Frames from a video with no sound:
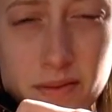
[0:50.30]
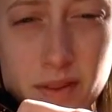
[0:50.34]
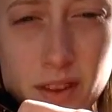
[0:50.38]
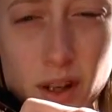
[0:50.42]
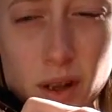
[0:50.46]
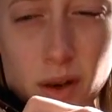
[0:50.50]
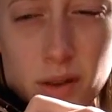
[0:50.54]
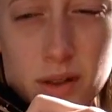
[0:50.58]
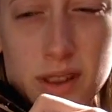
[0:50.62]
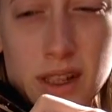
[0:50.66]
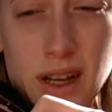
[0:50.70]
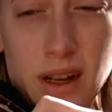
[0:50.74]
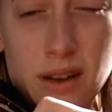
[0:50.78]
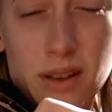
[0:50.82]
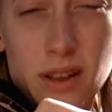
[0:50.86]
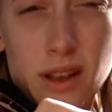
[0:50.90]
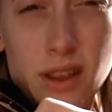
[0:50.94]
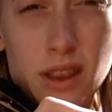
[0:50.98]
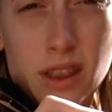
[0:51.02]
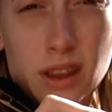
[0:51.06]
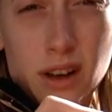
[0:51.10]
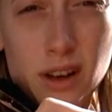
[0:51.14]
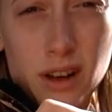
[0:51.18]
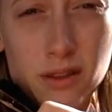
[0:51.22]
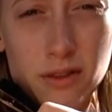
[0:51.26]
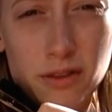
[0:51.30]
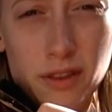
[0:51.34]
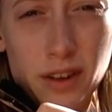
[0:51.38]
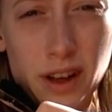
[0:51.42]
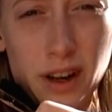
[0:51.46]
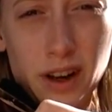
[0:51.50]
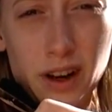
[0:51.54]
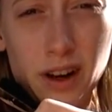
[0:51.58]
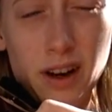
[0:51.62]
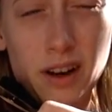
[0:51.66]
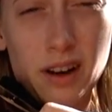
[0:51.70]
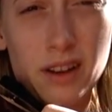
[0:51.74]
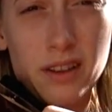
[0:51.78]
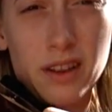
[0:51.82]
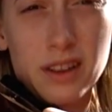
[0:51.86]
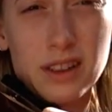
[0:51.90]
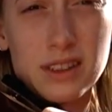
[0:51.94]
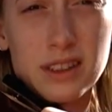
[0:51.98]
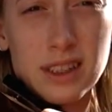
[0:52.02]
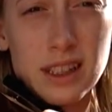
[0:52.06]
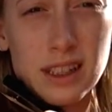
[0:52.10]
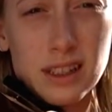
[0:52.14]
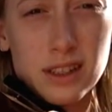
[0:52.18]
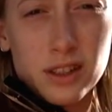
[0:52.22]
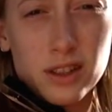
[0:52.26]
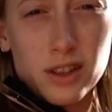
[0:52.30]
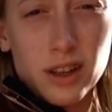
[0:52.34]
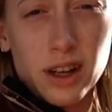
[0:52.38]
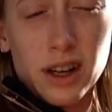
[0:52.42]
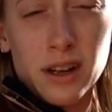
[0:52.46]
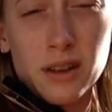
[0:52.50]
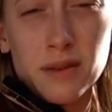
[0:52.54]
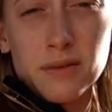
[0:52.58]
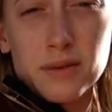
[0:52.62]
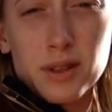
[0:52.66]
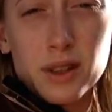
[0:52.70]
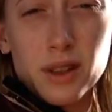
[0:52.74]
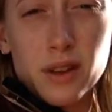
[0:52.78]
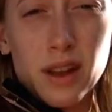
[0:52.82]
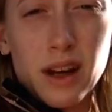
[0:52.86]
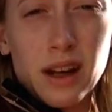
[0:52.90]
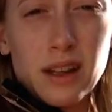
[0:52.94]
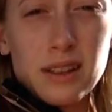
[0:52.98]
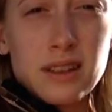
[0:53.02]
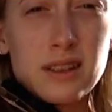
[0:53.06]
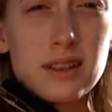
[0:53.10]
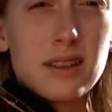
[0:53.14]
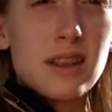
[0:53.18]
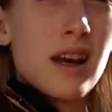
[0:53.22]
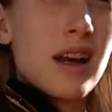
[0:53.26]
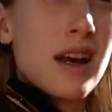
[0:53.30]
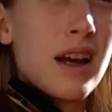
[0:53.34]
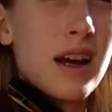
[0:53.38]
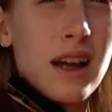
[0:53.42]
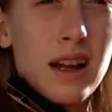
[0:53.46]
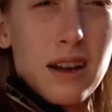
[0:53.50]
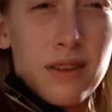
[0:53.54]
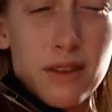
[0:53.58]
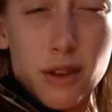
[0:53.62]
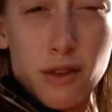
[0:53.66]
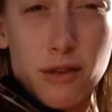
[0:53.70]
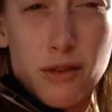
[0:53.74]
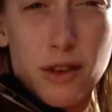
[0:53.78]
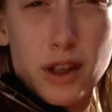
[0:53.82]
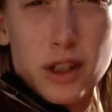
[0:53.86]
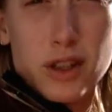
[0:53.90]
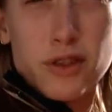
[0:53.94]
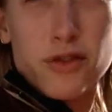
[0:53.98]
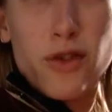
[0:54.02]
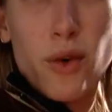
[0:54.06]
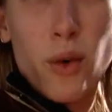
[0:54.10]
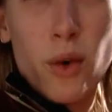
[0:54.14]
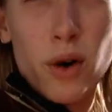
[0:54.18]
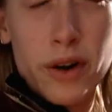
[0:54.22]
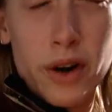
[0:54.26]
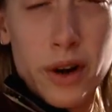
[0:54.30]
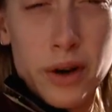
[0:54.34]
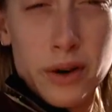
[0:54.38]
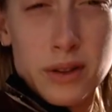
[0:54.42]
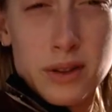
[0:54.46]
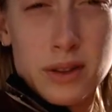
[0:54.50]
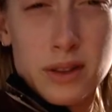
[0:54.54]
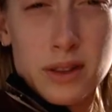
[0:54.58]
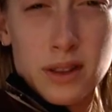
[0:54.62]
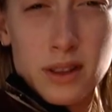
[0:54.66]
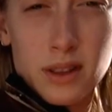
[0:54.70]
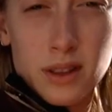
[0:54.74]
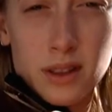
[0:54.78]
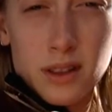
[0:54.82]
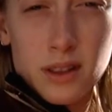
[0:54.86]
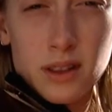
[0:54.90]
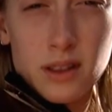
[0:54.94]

goes down to the third finger on the C string. So that's the first 4 notes.